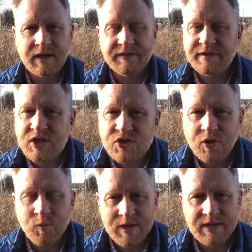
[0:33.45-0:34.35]
finish our
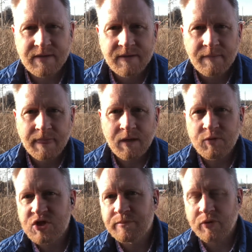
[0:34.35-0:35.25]
week,
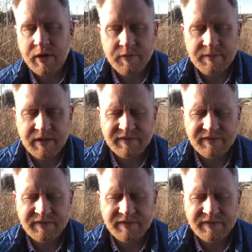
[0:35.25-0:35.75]
would you pray with me?